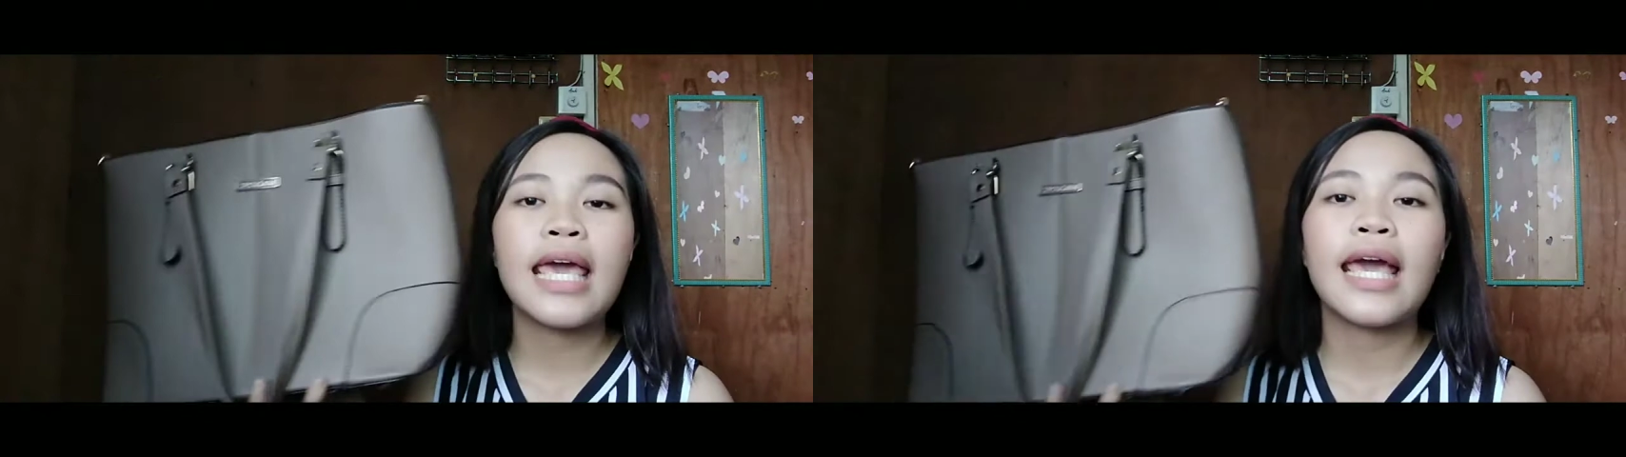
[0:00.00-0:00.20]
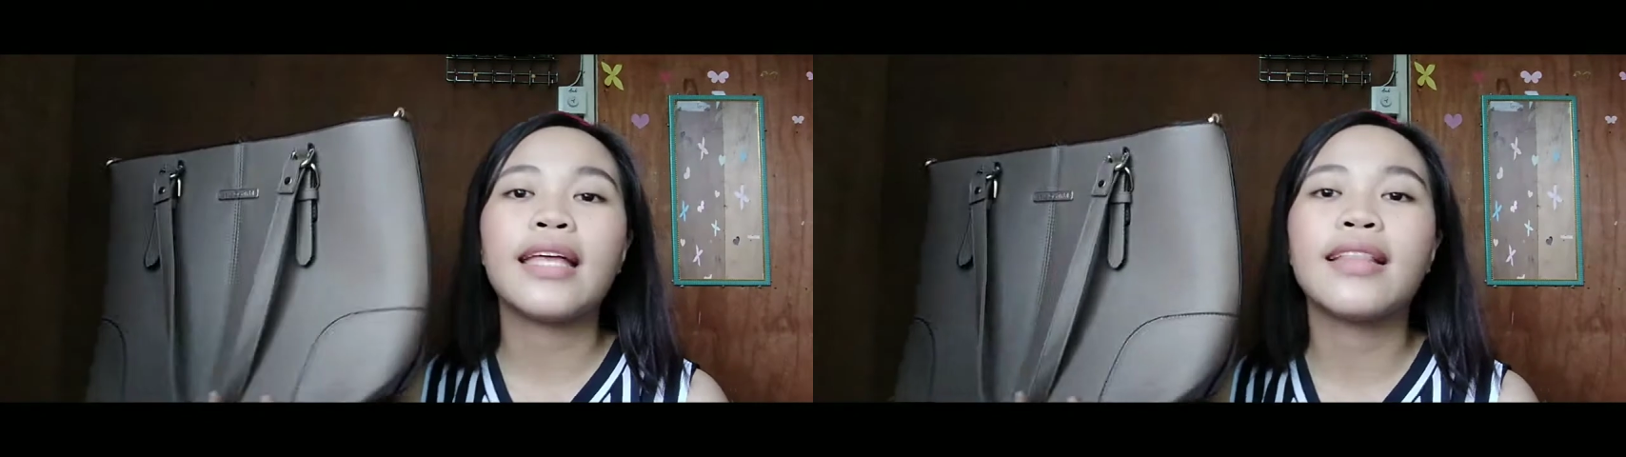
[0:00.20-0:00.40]

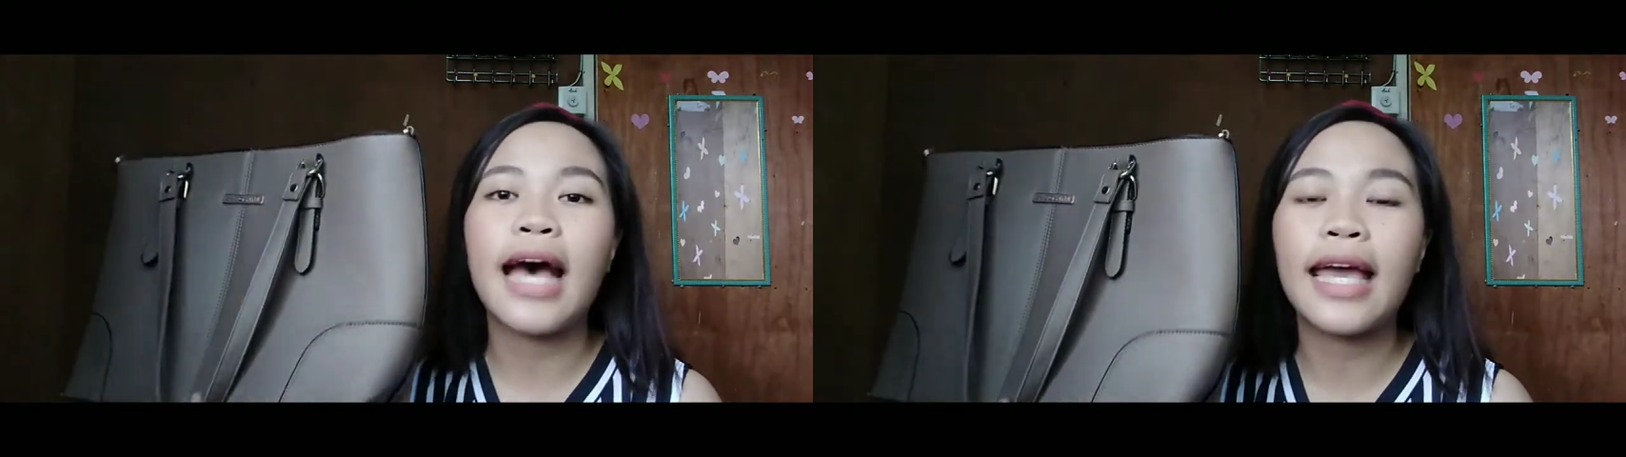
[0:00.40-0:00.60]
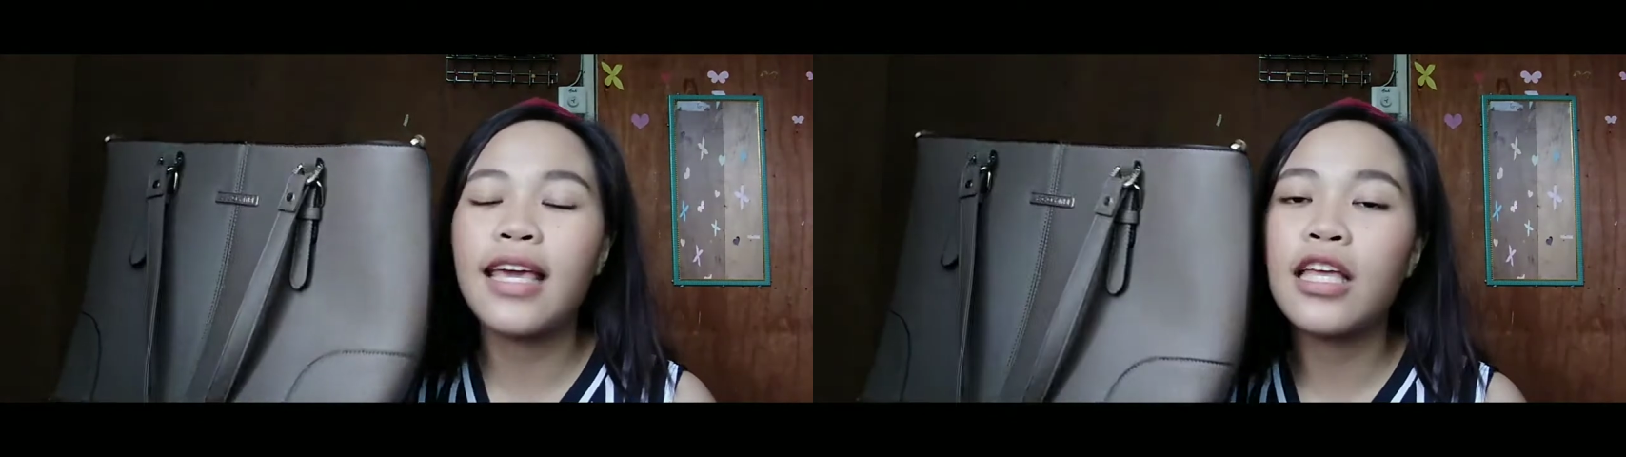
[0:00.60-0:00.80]
and
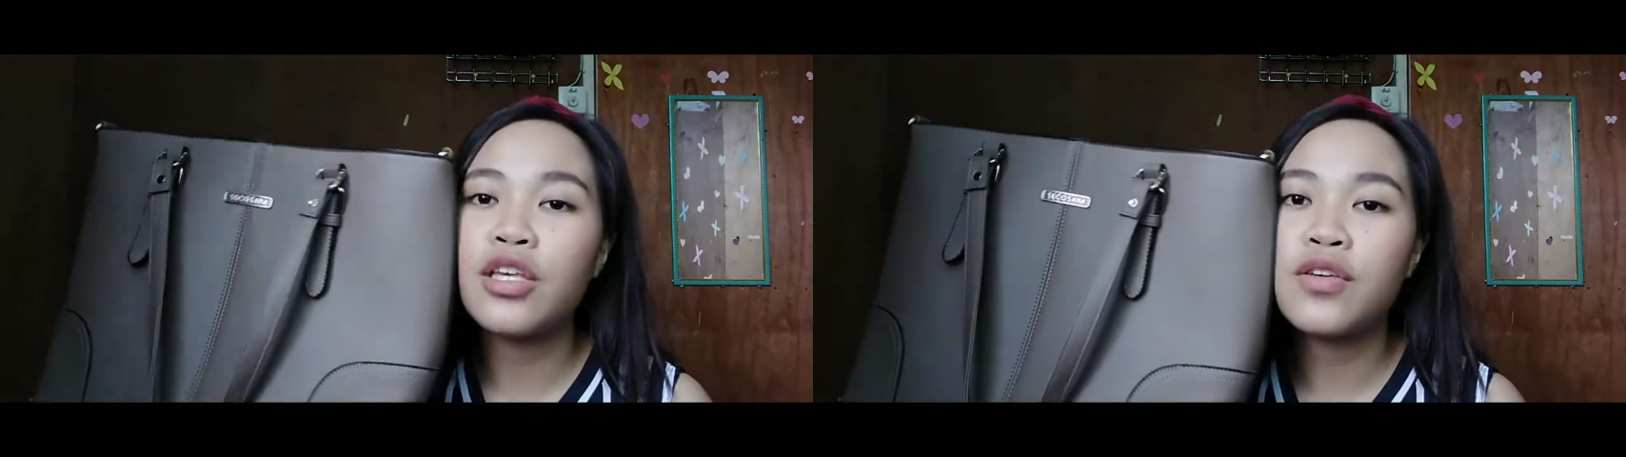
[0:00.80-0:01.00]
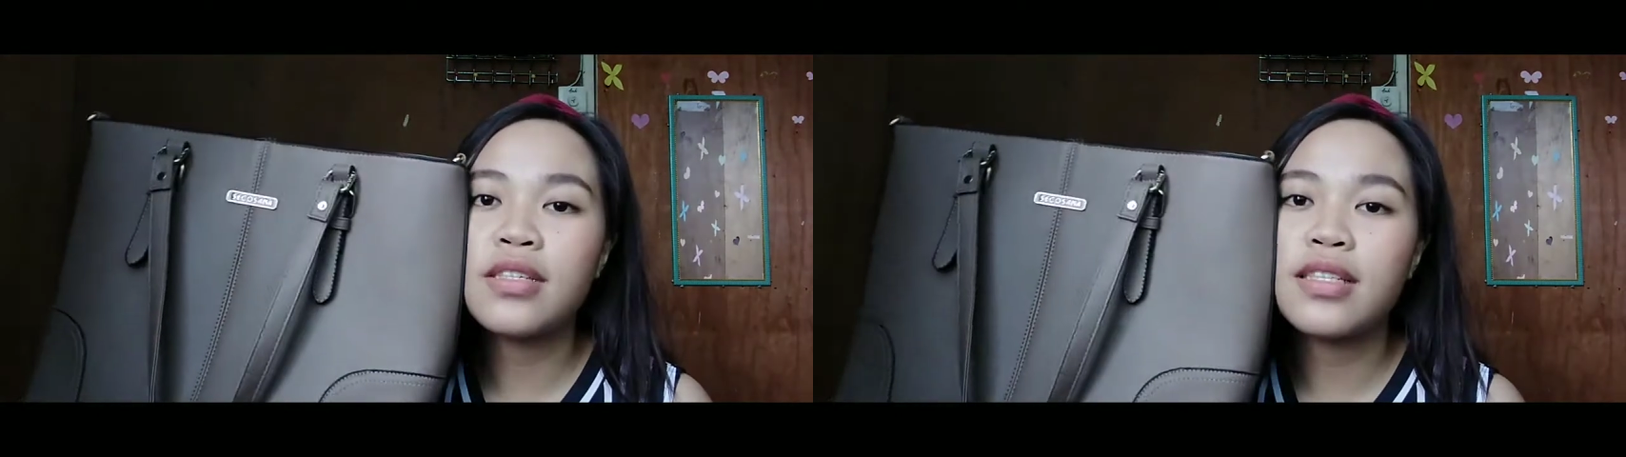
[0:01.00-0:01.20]
I can
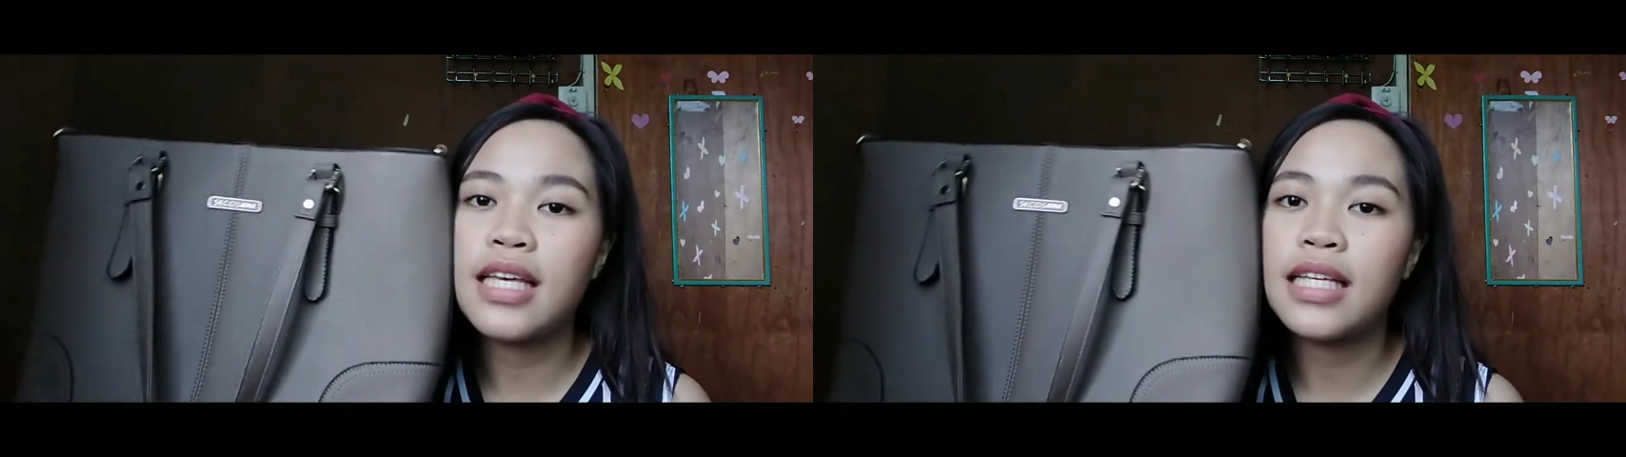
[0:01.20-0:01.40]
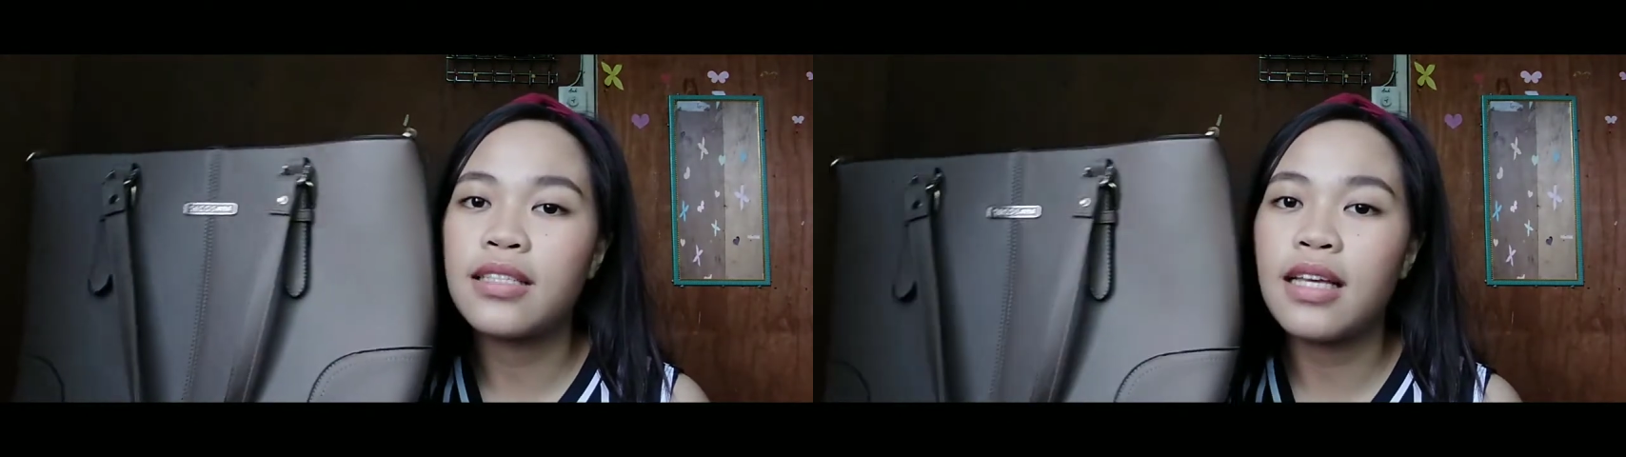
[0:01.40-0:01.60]
use
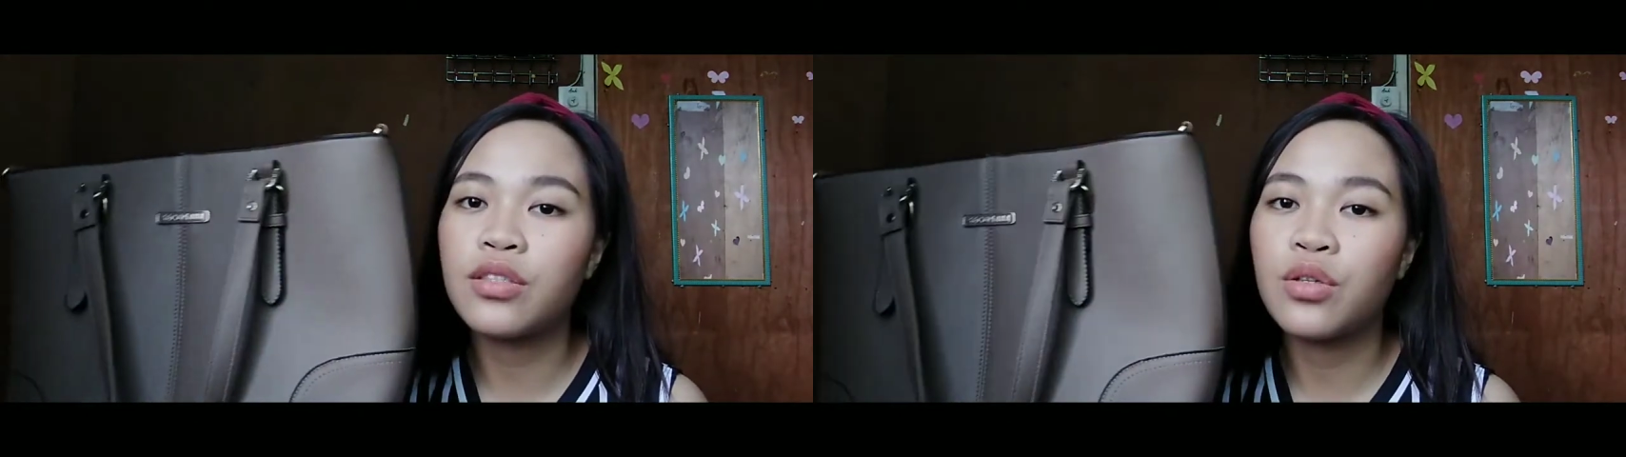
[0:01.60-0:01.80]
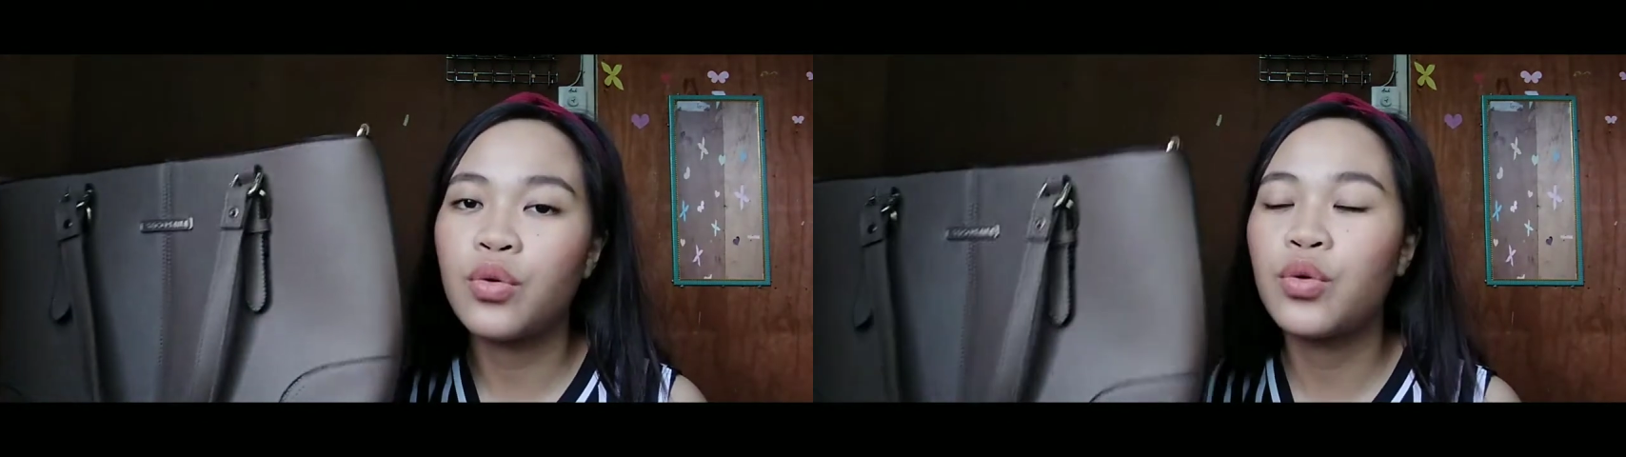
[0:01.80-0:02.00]
this sa
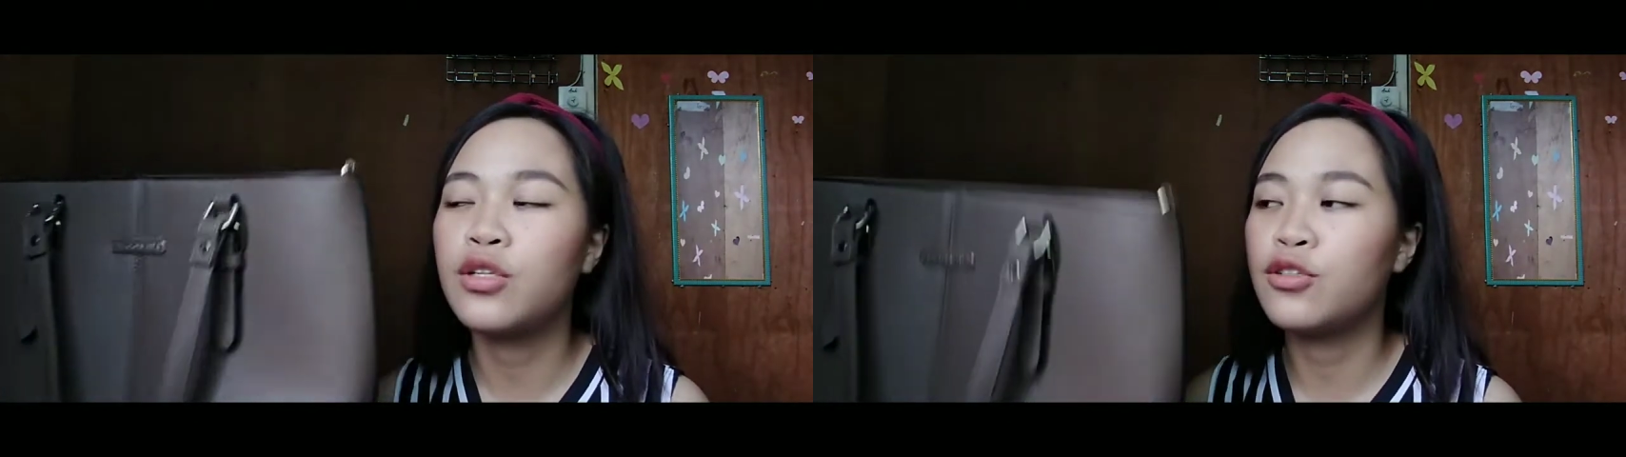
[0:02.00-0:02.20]
school.